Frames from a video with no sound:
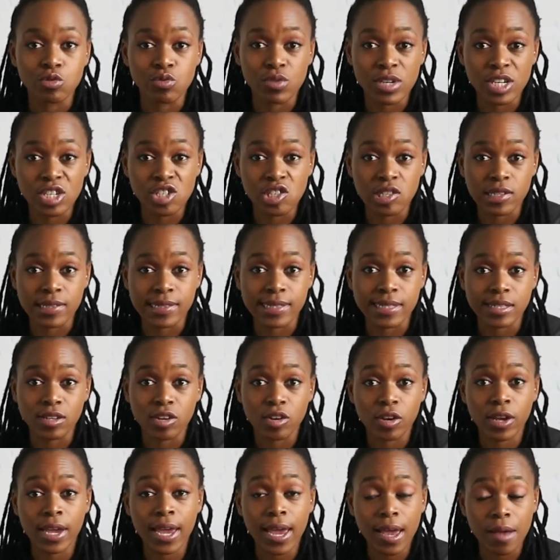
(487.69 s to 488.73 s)
regions.
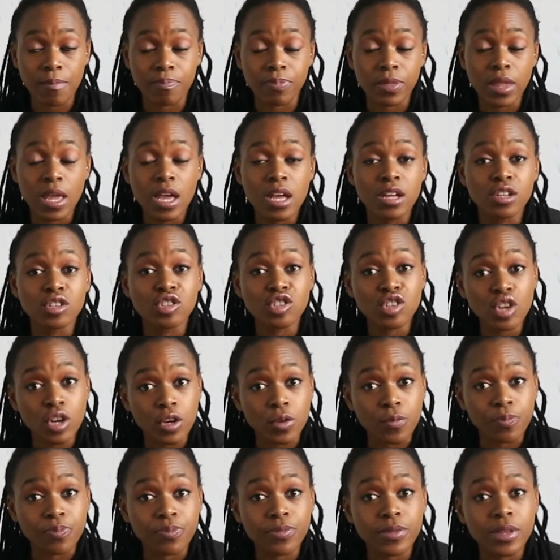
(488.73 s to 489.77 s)
Okay,
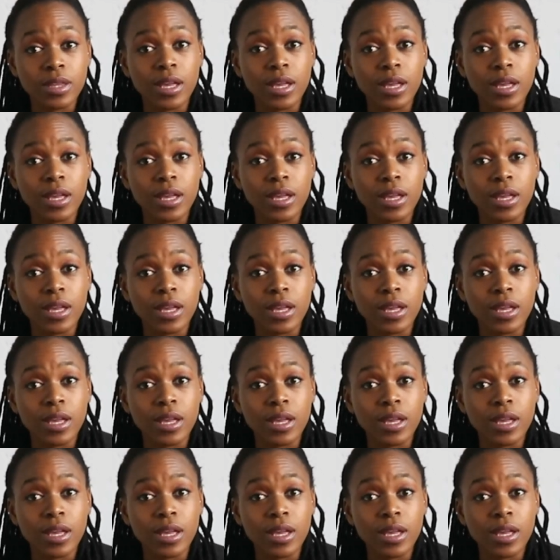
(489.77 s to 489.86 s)
so